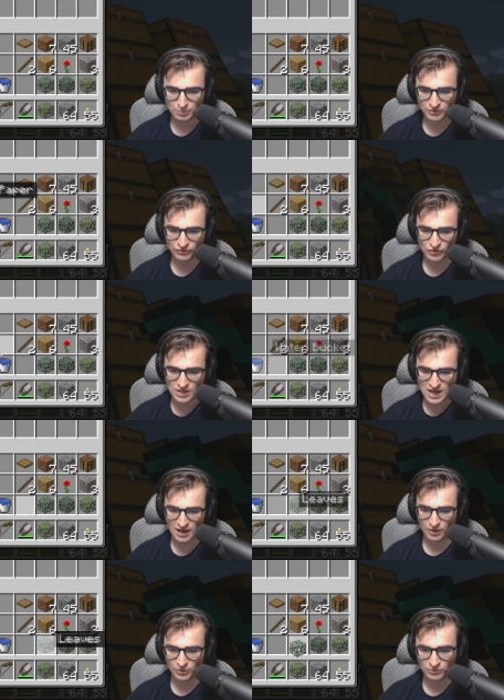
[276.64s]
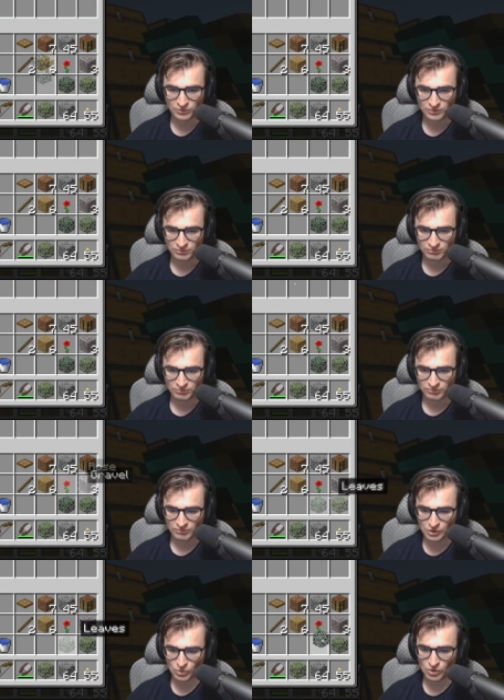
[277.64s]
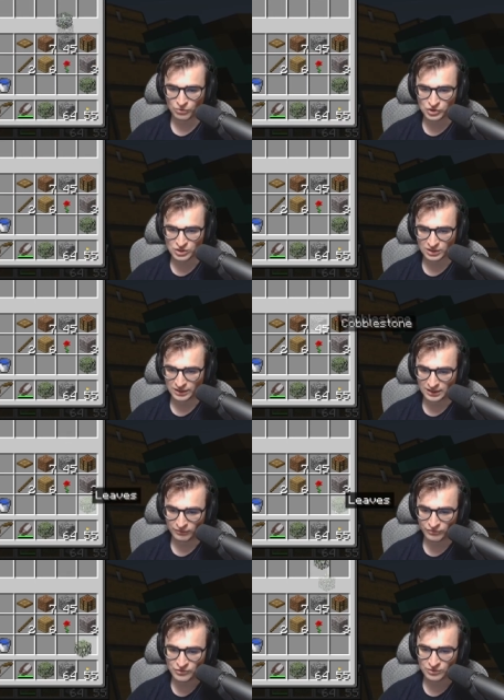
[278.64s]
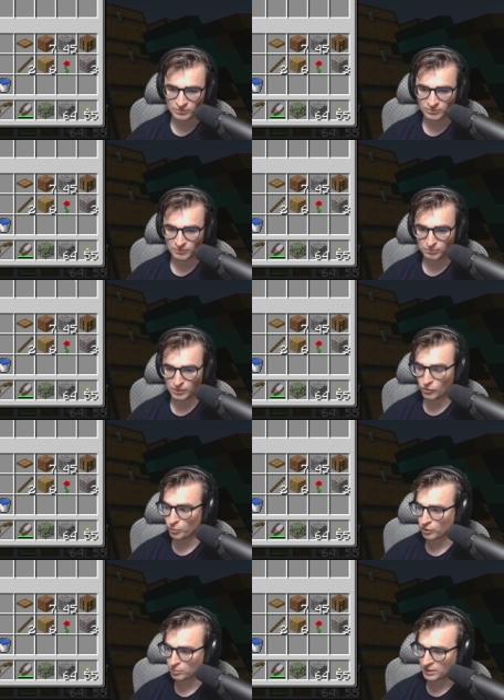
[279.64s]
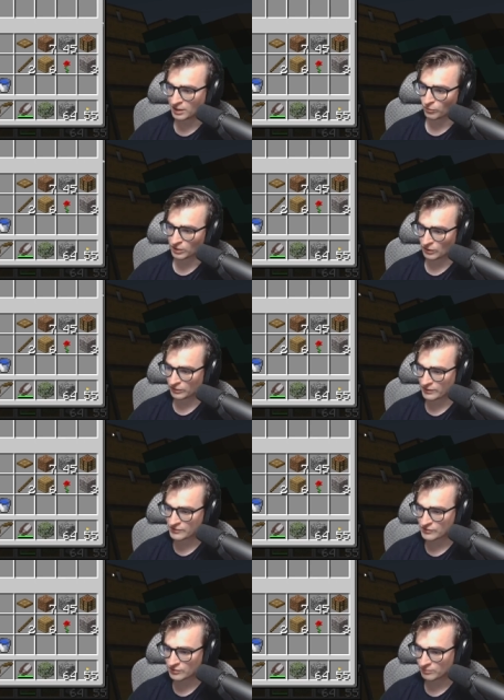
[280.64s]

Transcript: but for now, they're all just leaves. But we'll put them in there regardless.